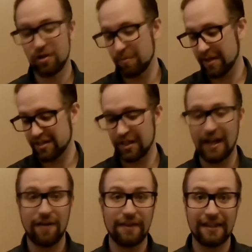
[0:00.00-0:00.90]
based on
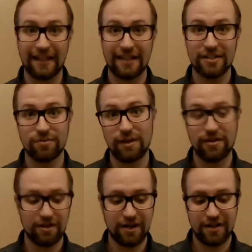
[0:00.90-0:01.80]
how they land,
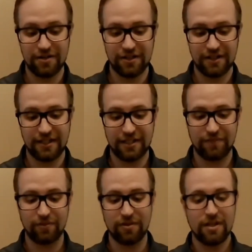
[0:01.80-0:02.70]
whether or not you're
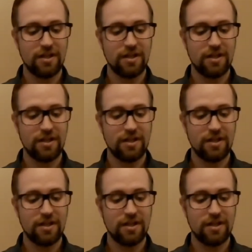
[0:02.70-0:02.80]
successful.